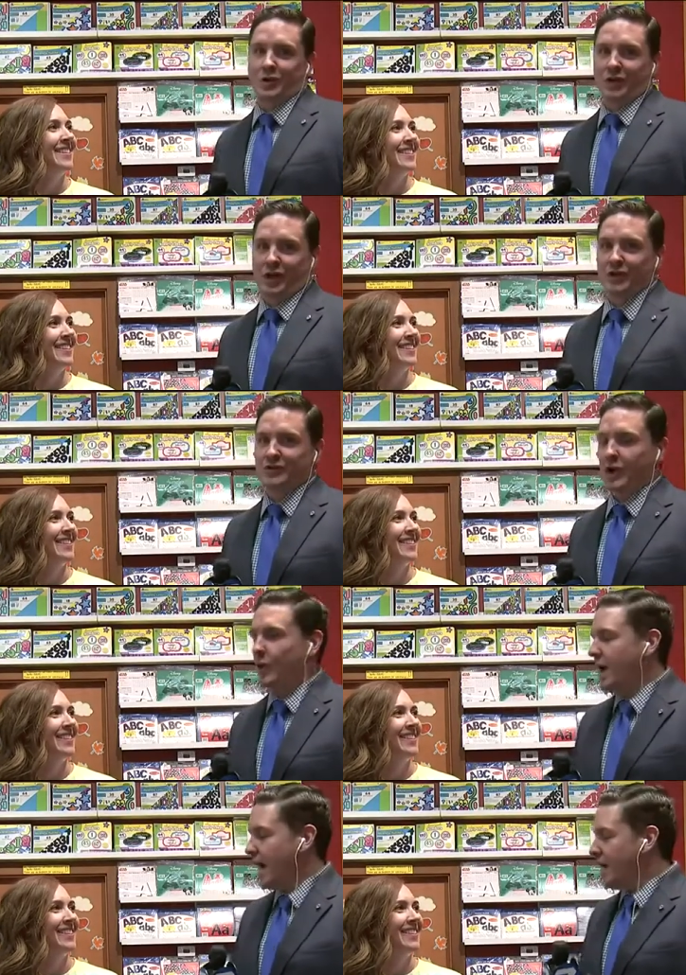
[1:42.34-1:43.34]
Speaker 1: earlier, so
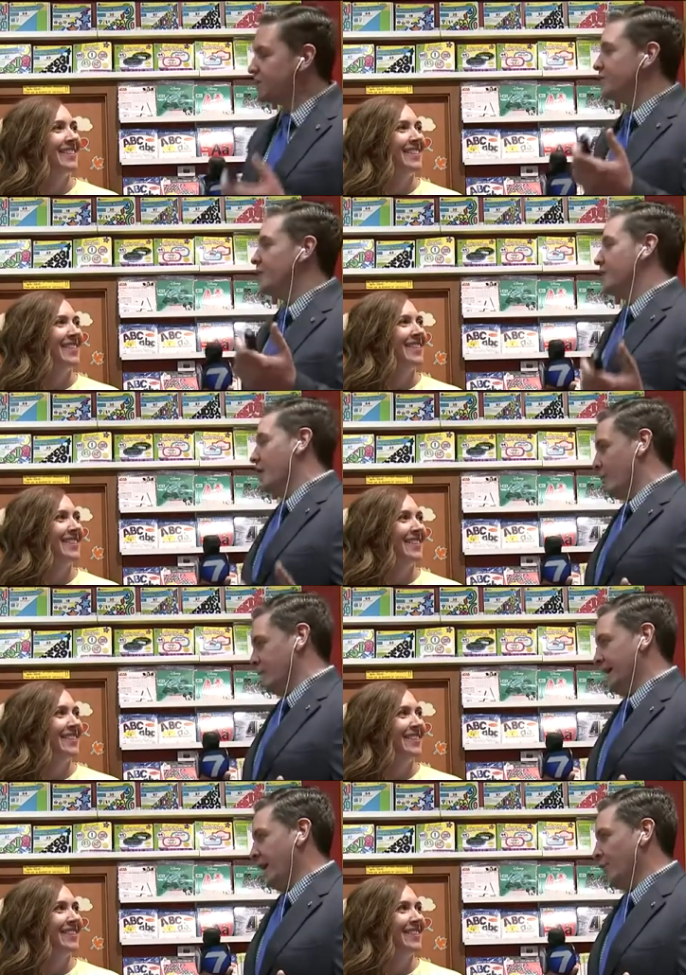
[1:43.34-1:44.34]
how's the Fun
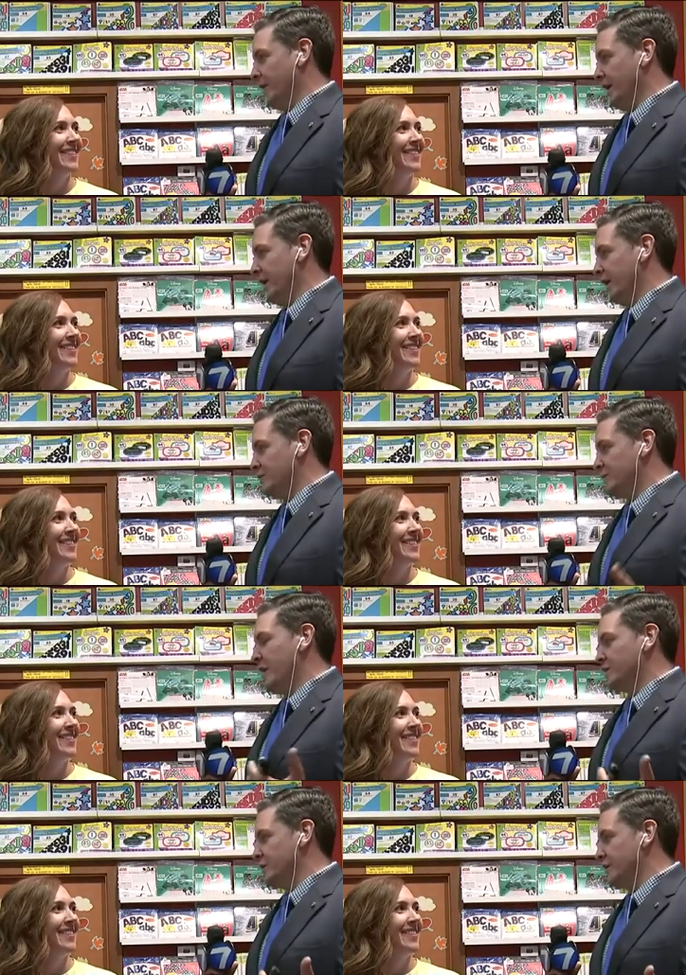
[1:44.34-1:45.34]
Company helping
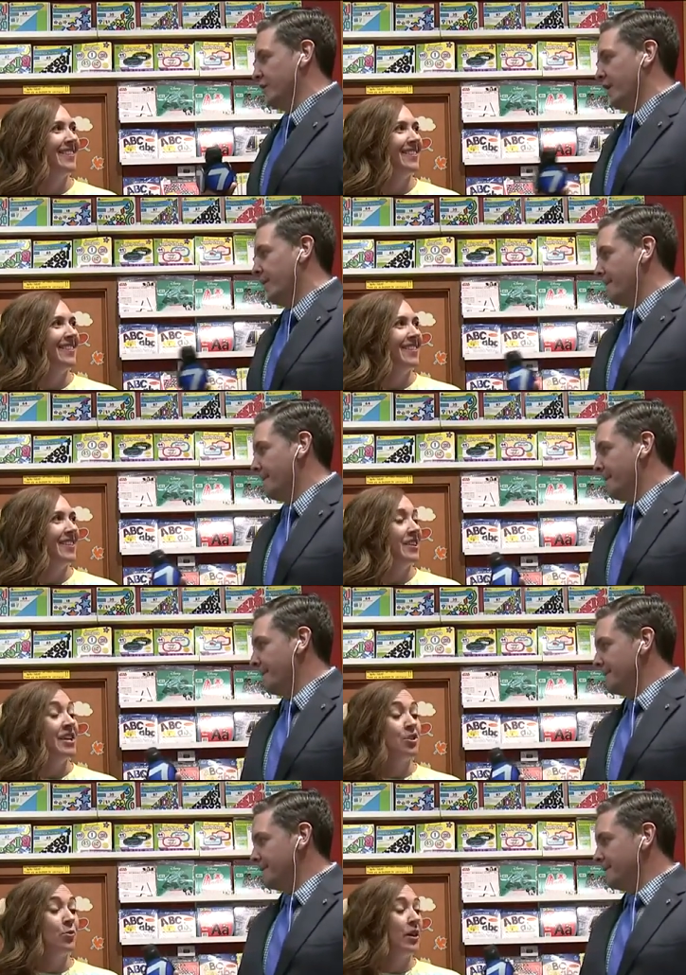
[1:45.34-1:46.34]
sponsor this event?
Speaker 2: Yeah,
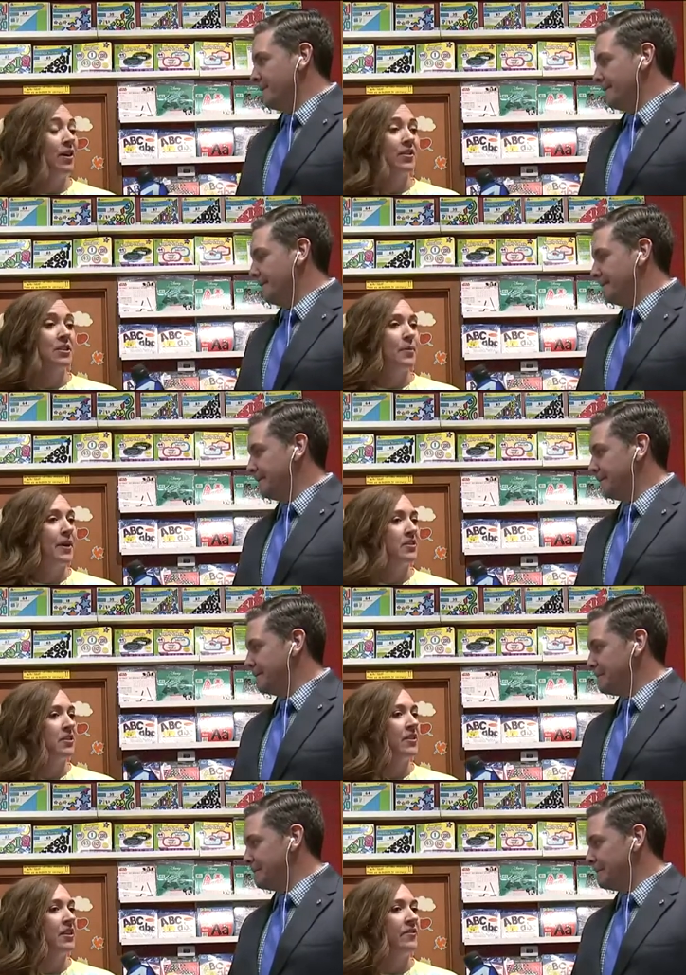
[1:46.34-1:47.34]
so we are the sponsors
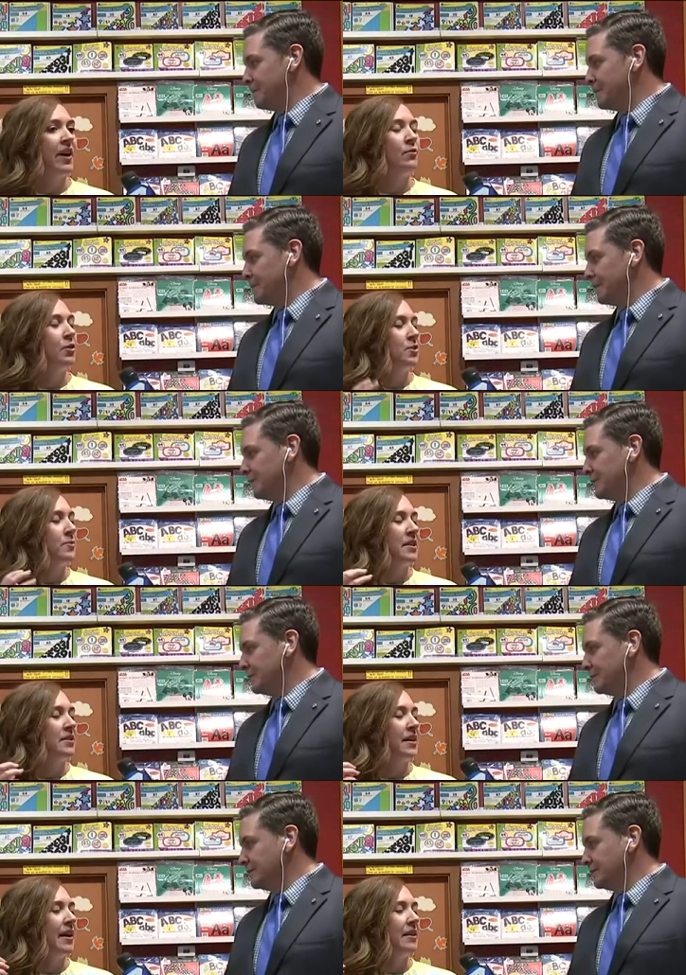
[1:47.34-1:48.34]
of the event, which means
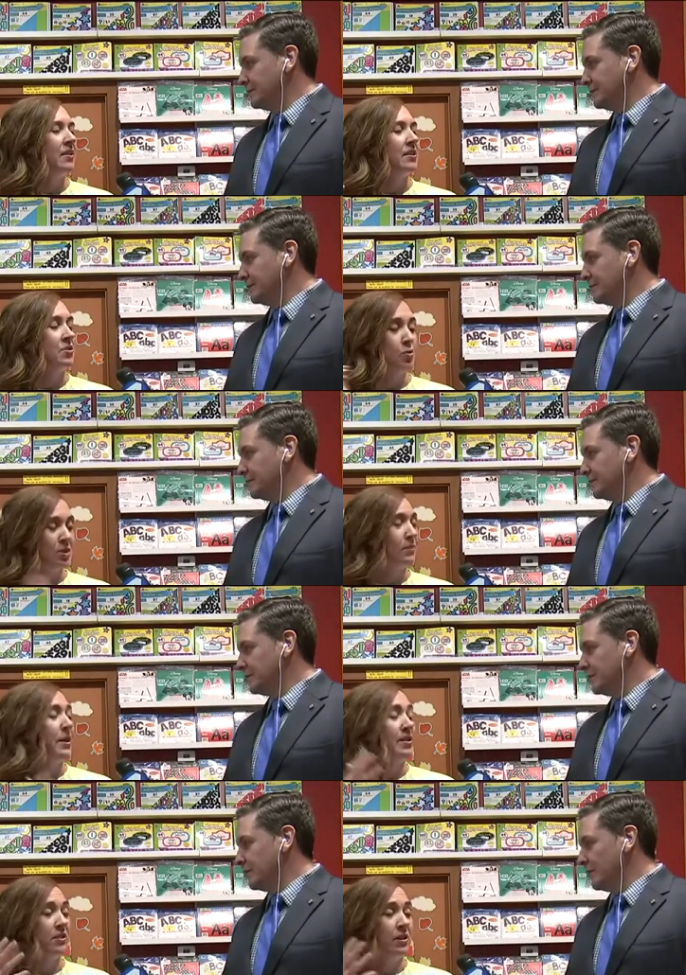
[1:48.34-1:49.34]
that the school
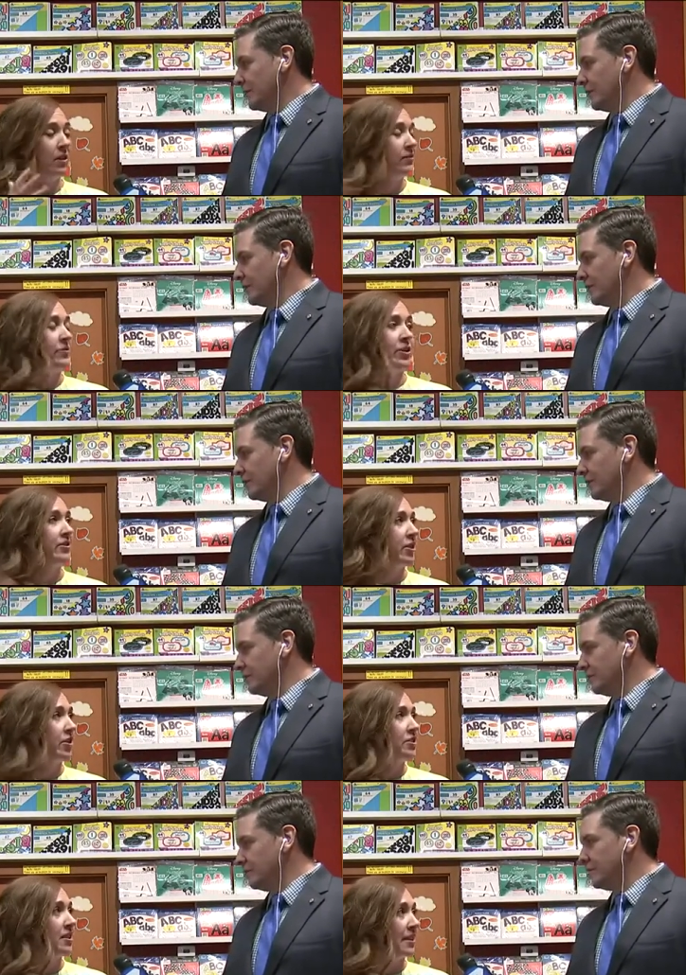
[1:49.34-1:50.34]
supplies are all free of
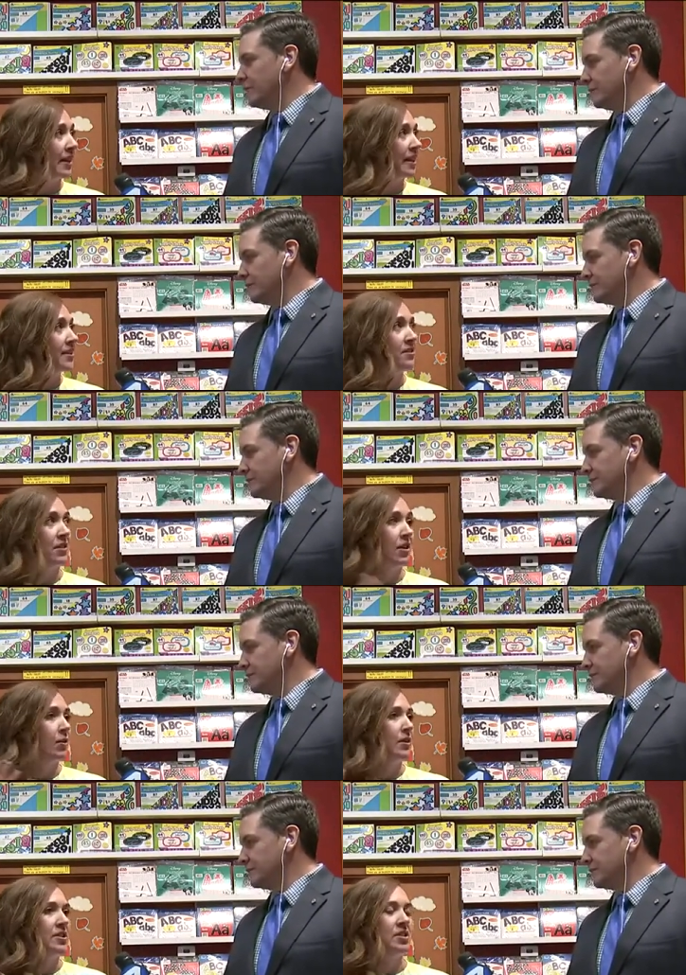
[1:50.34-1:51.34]
charge to the kids. So
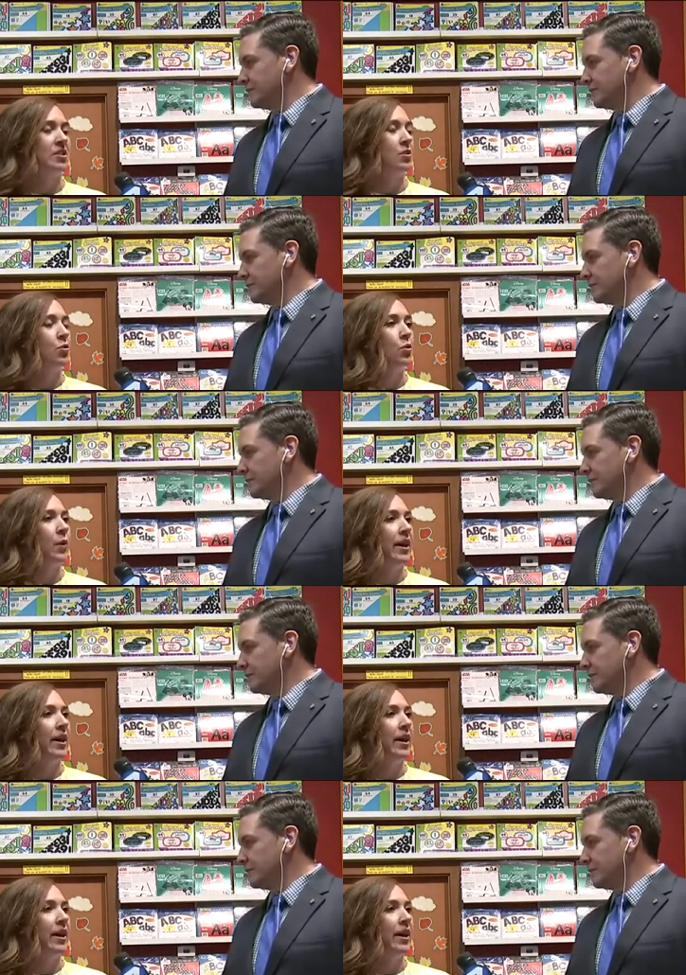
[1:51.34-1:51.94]
it's just a cool